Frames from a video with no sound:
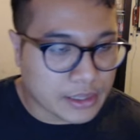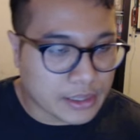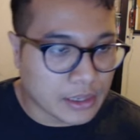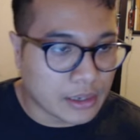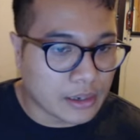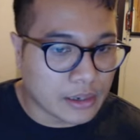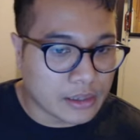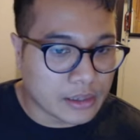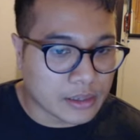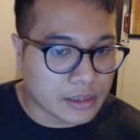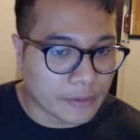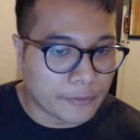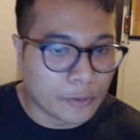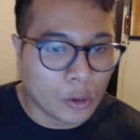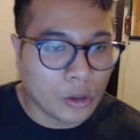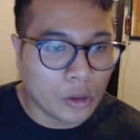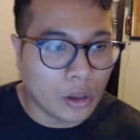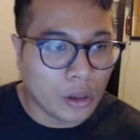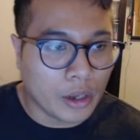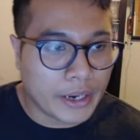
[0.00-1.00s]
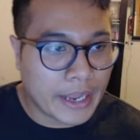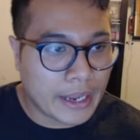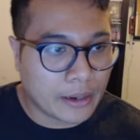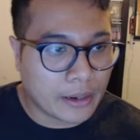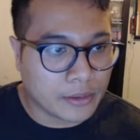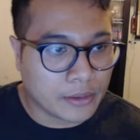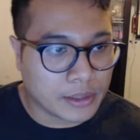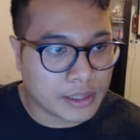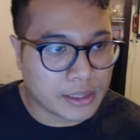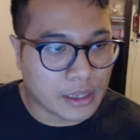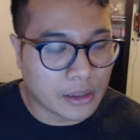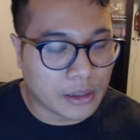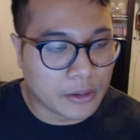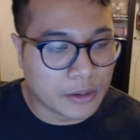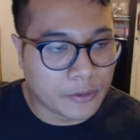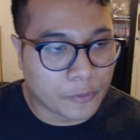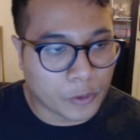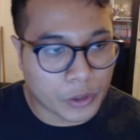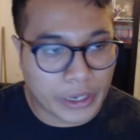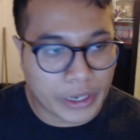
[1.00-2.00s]
a full on house selling
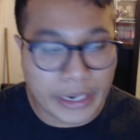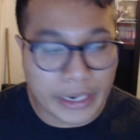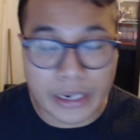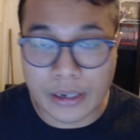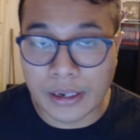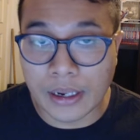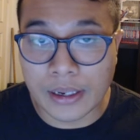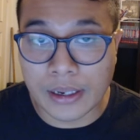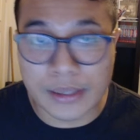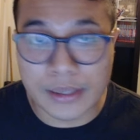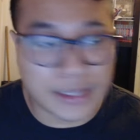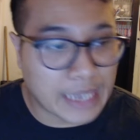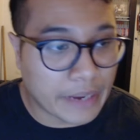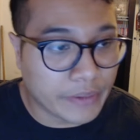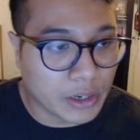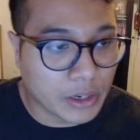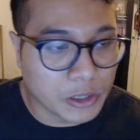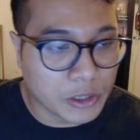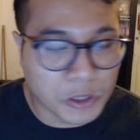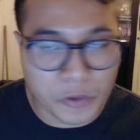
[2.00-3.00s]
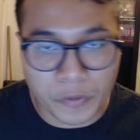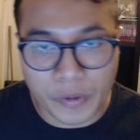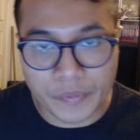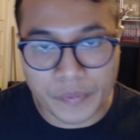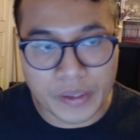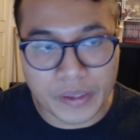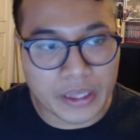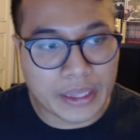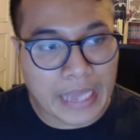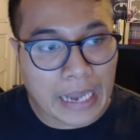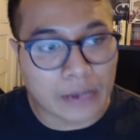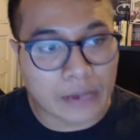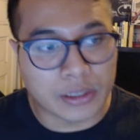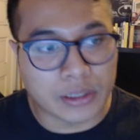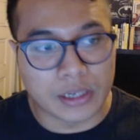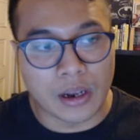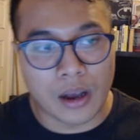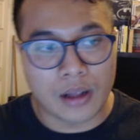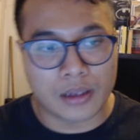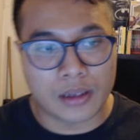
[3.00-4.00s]
for
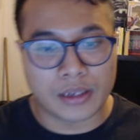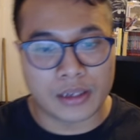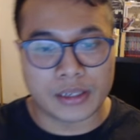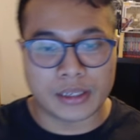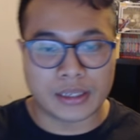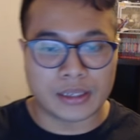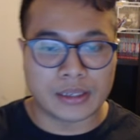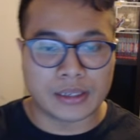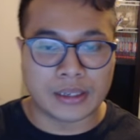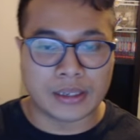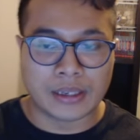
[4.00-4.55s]
$750,000.